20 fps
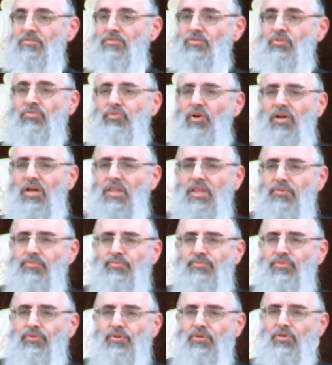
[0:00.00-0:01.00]
You got
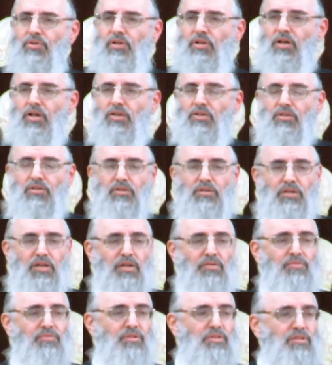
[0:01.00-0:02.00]
up 4 o'clock.
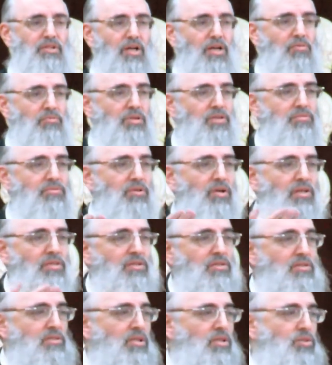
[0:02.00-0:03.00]
Every time, every
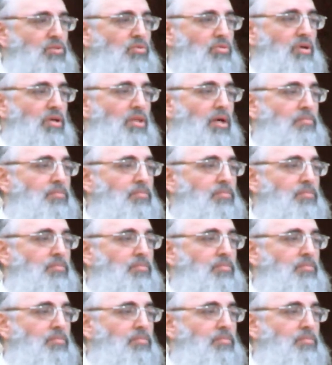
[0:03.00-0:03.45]
other day you got